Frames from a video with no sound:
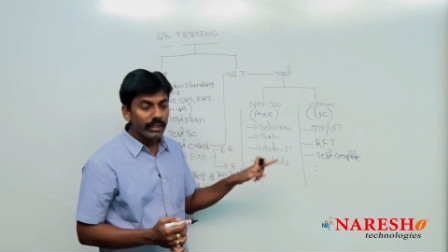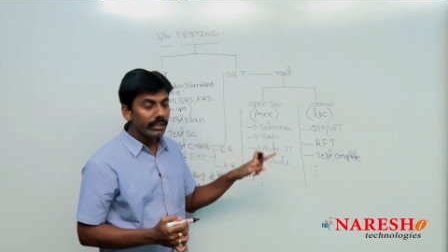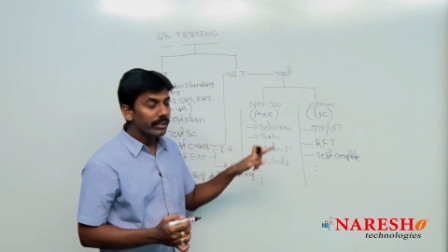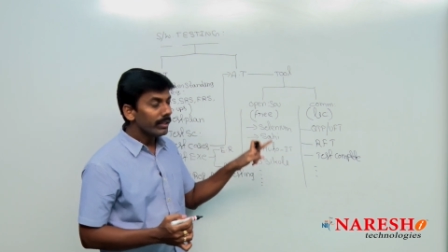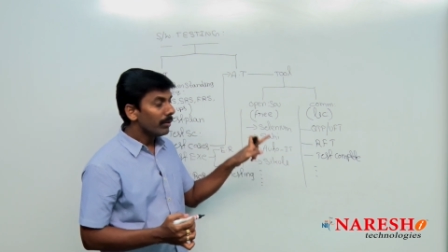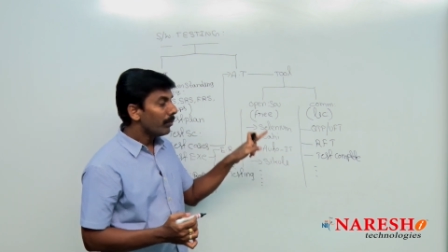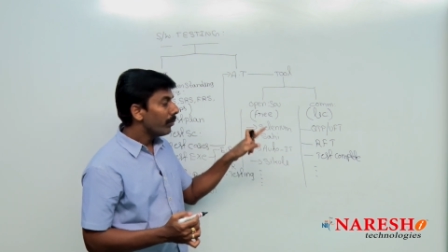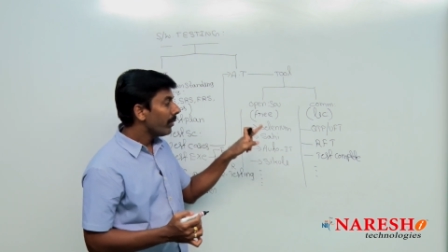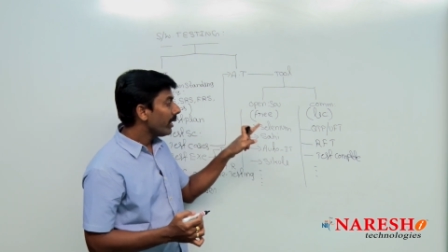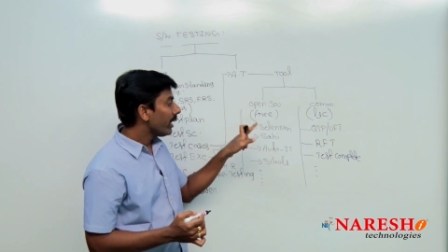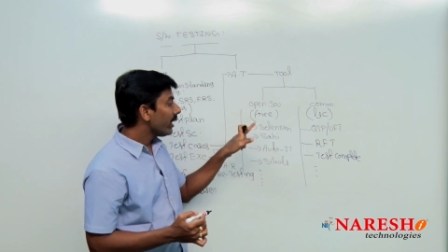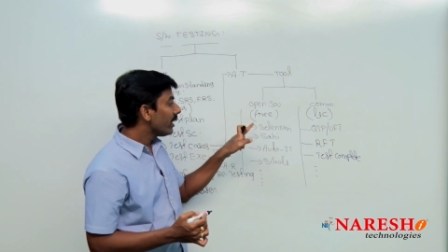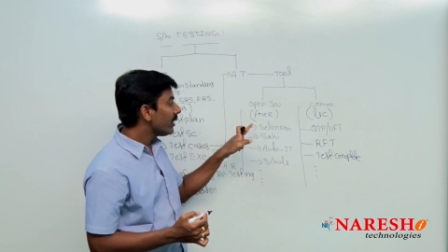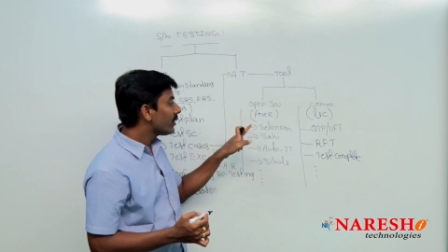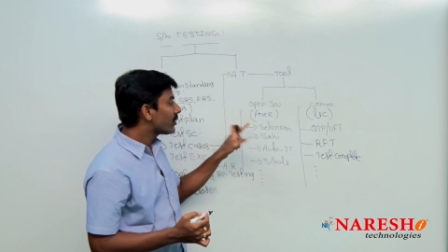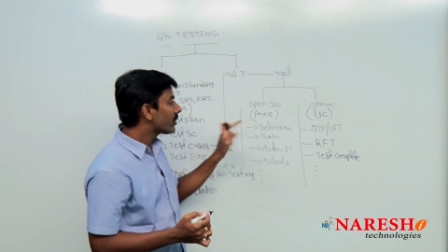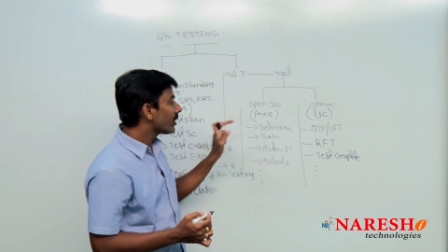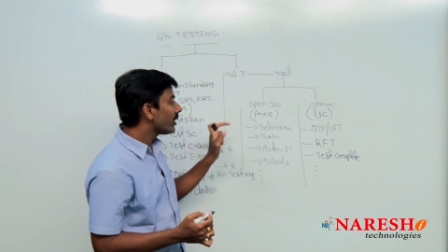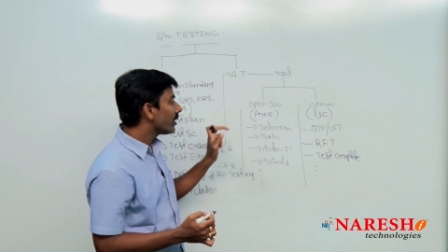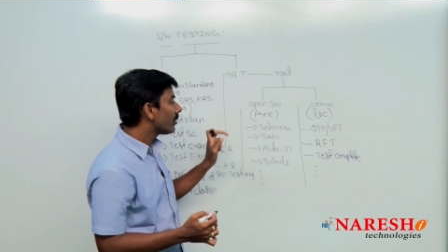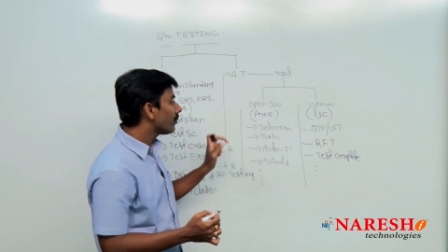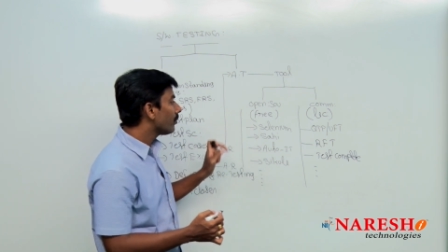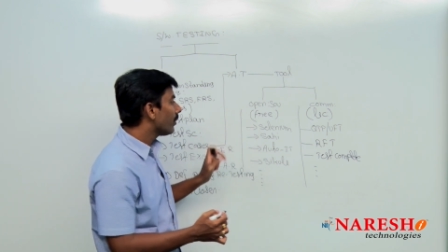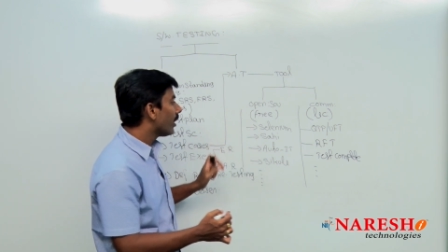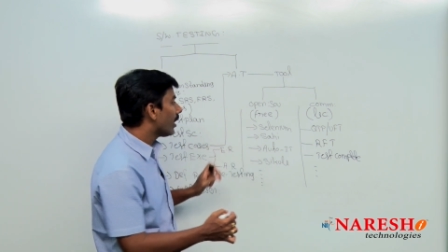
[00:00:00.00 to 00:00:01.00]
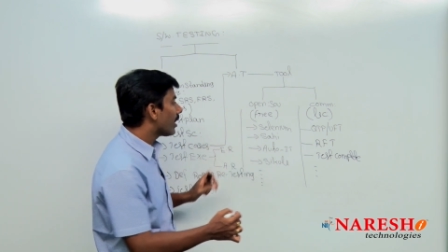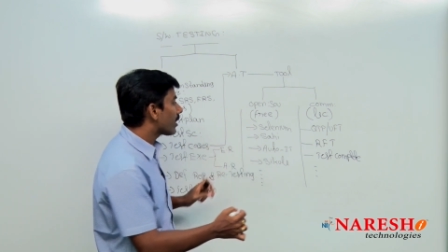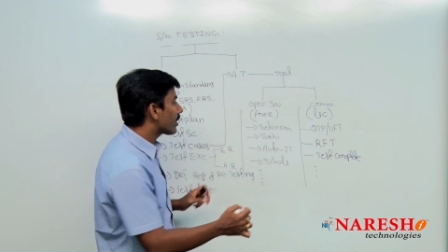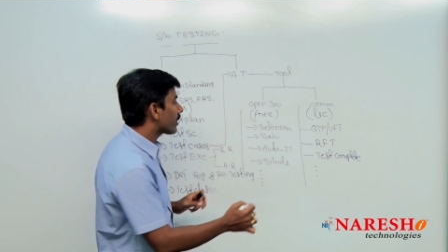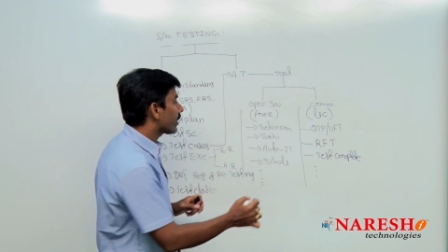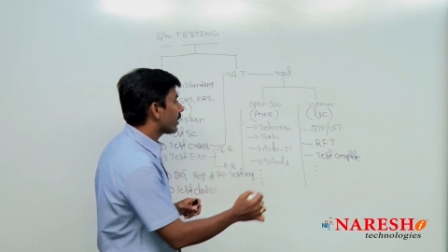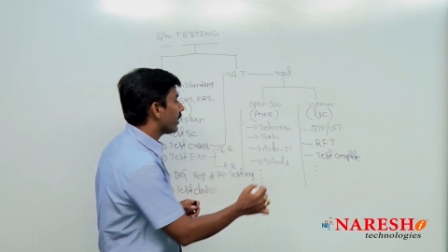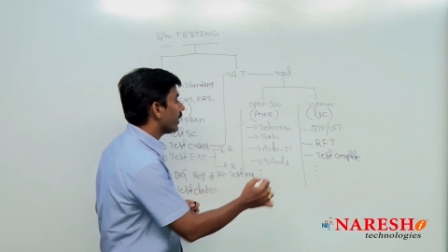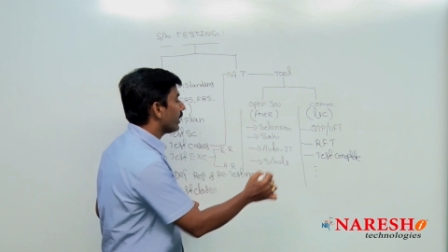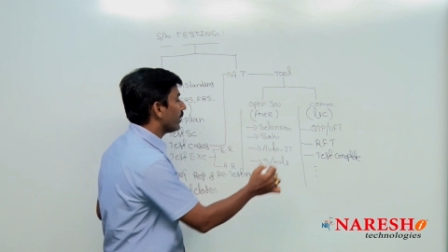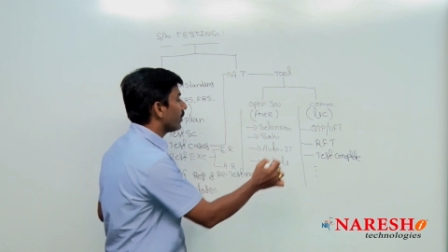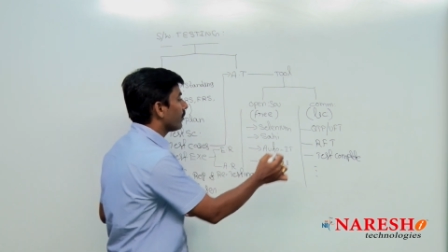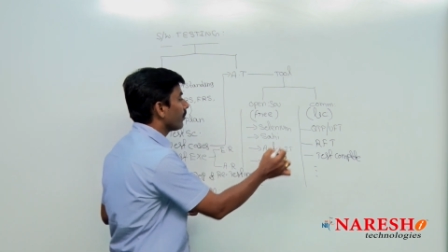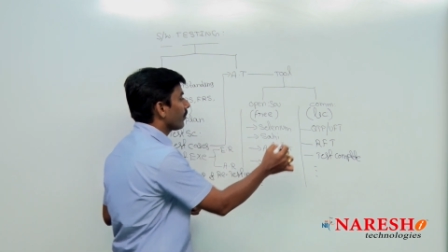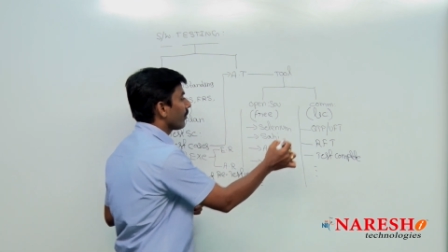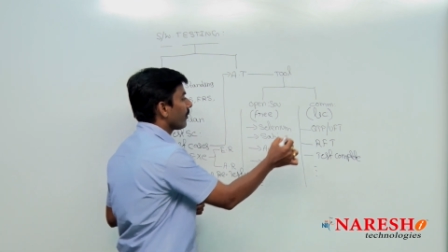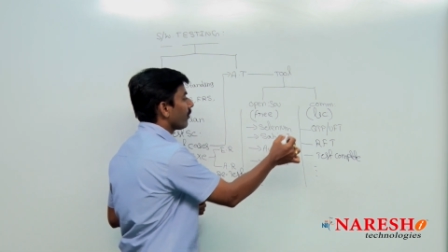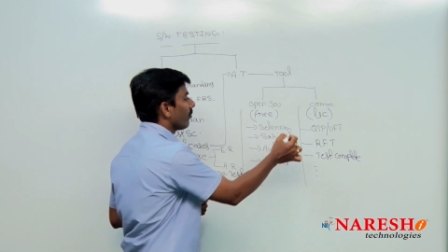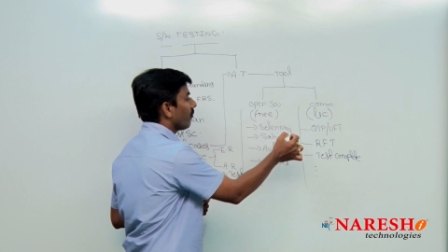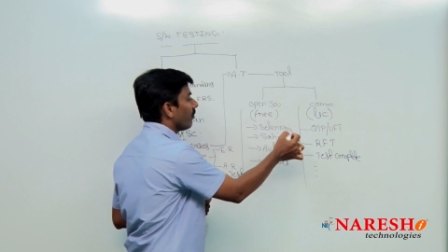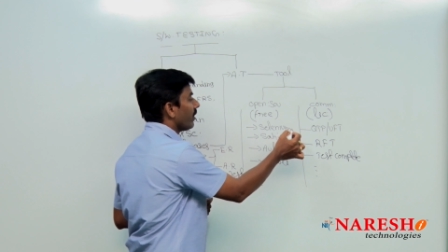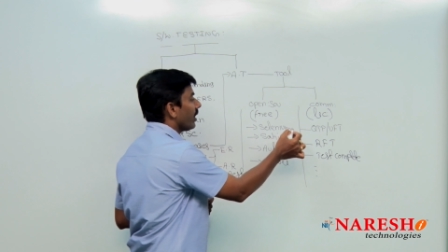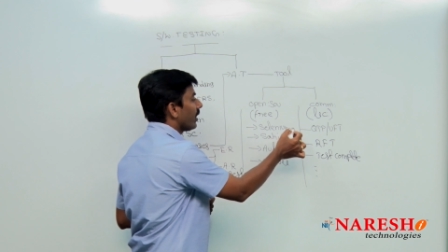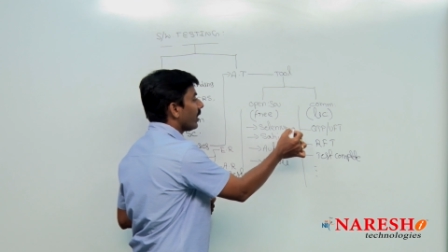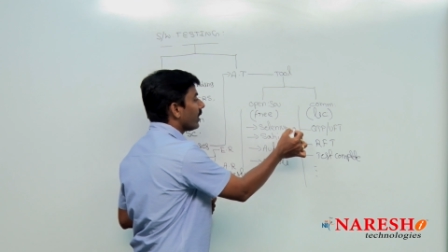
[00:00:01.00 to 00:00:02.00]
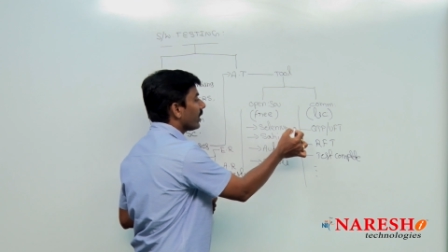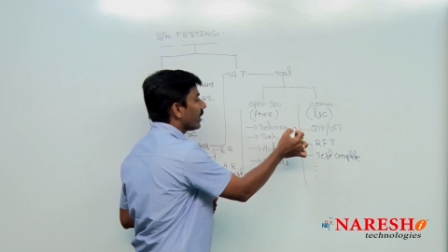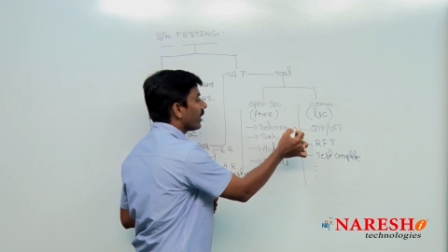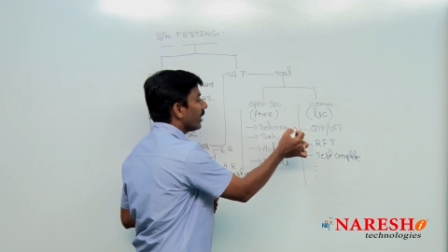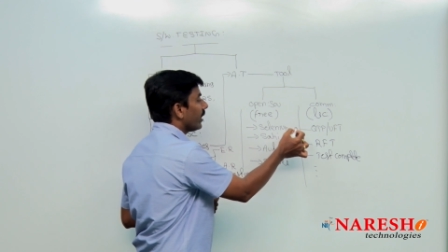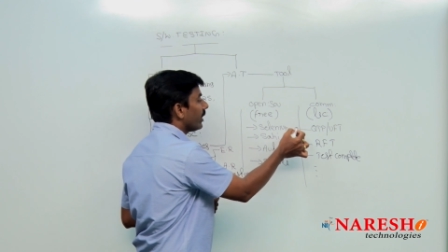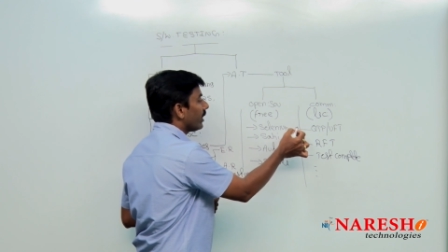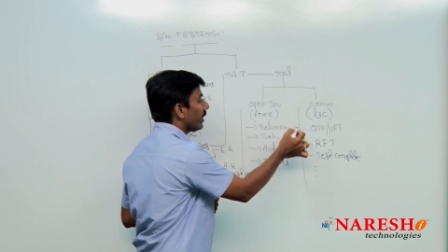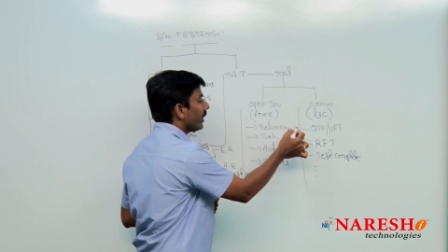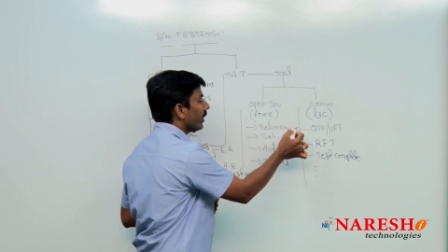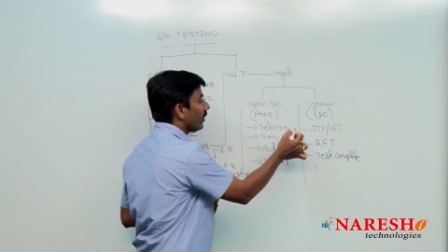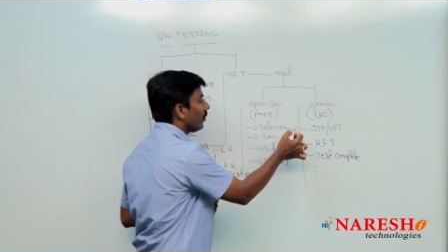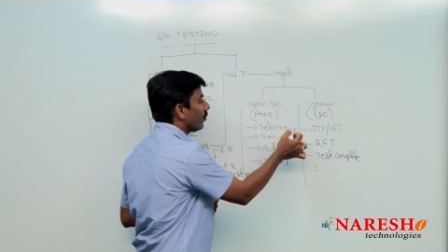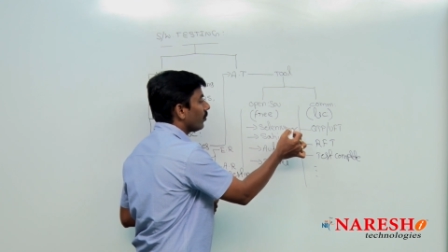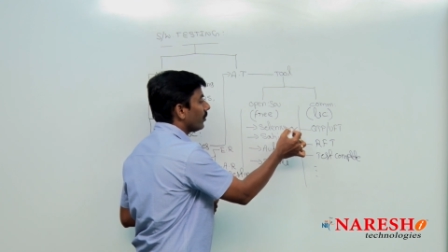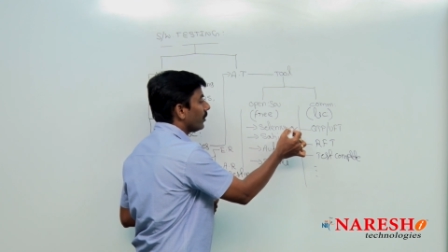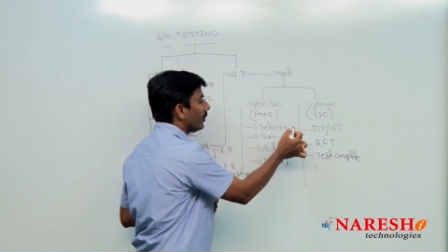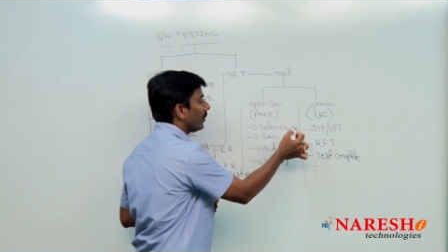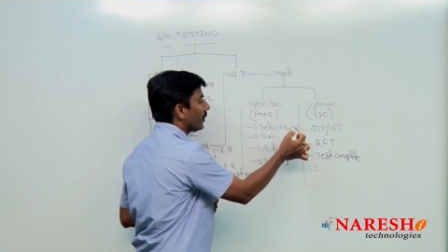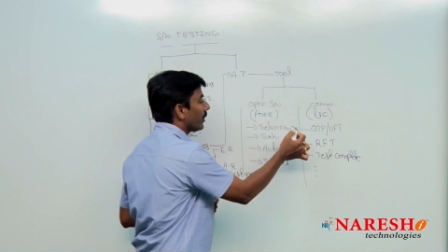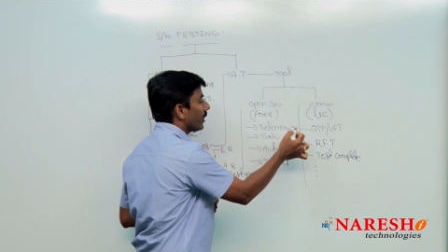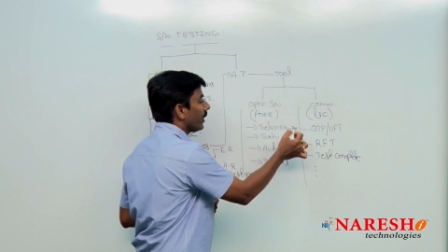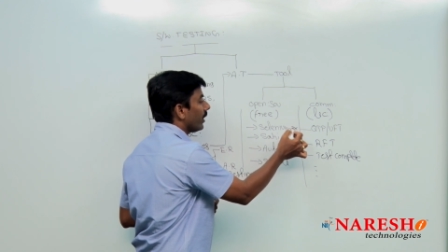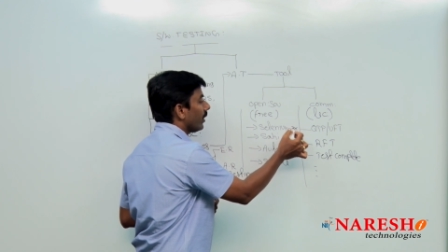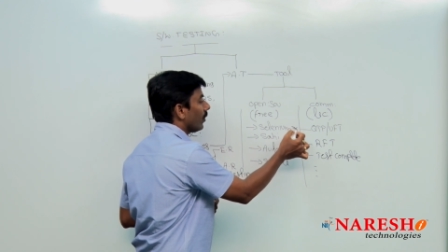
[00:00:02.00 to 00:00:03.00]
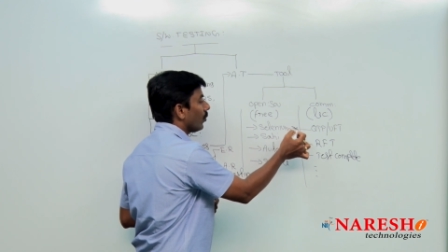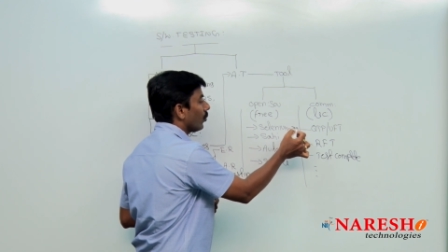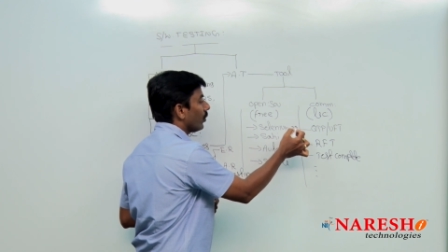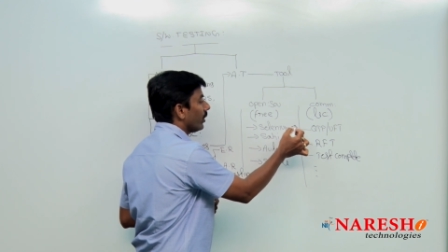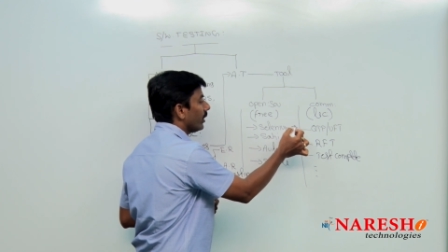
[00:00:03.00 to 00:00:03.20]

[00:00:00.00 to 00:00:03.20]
the major market we are getting working